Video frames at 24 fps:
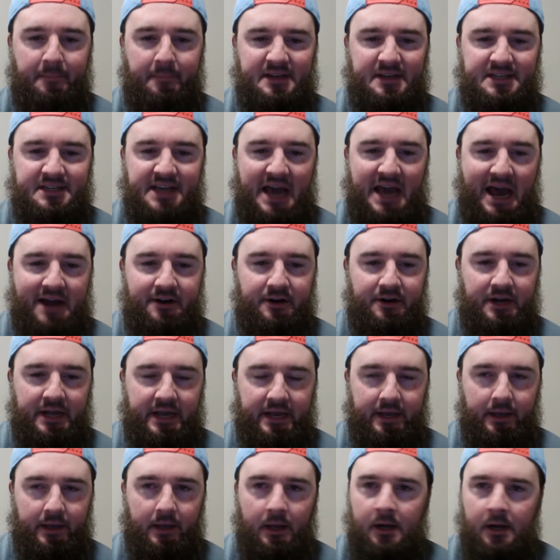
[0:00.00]

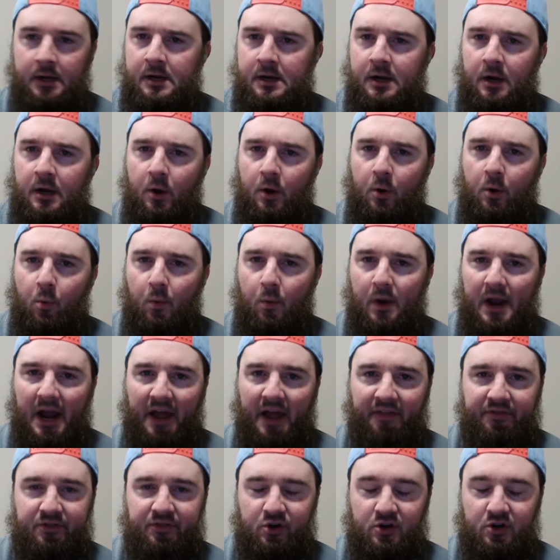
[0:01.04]
Saturday. We
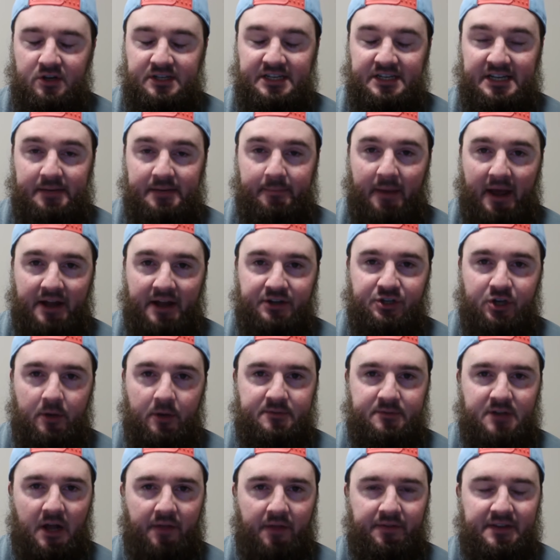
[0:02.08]
got 13
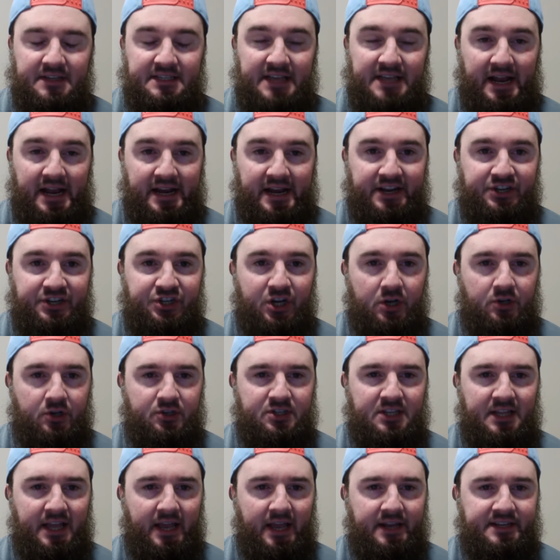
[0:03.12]
matchups on this NHL
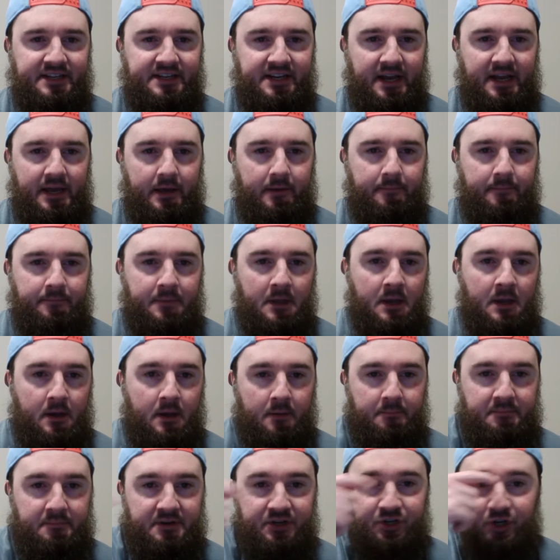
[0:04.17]
slate today.
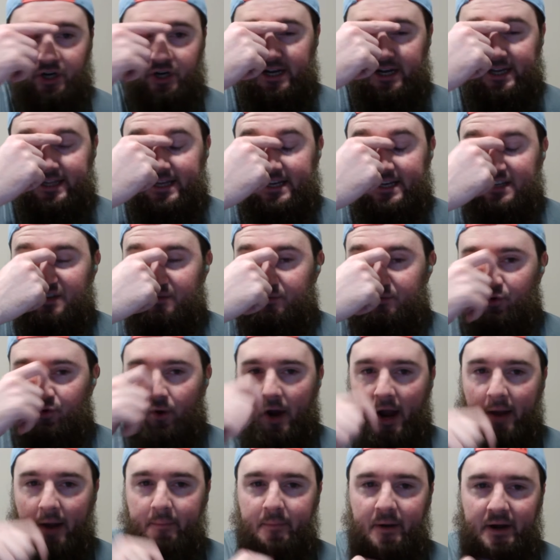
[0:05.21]
Be sure to hit that
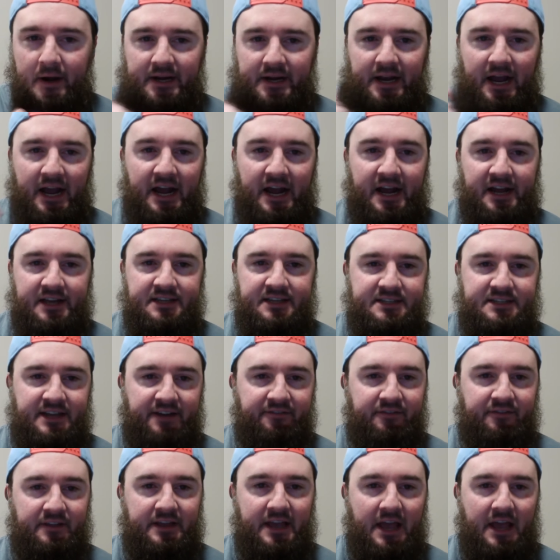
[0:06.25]
subscribe button, guys.
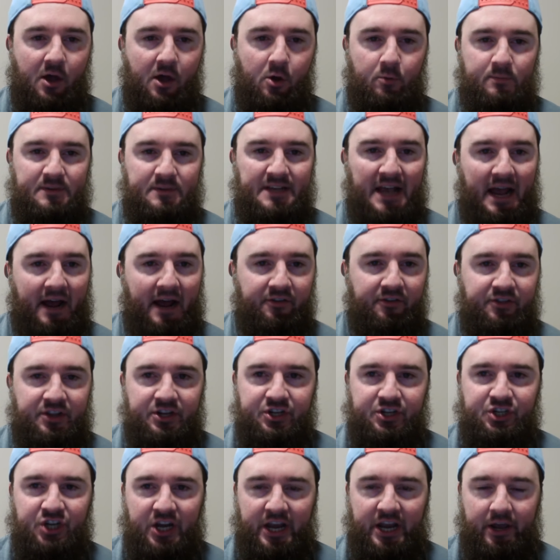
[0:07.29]
Definitely helps out the
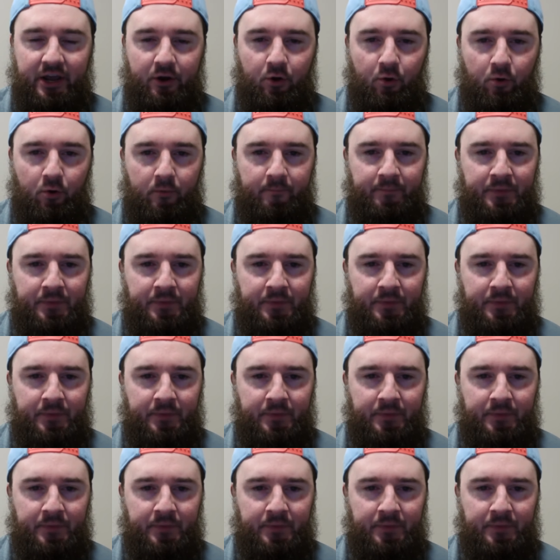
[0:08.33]
channel.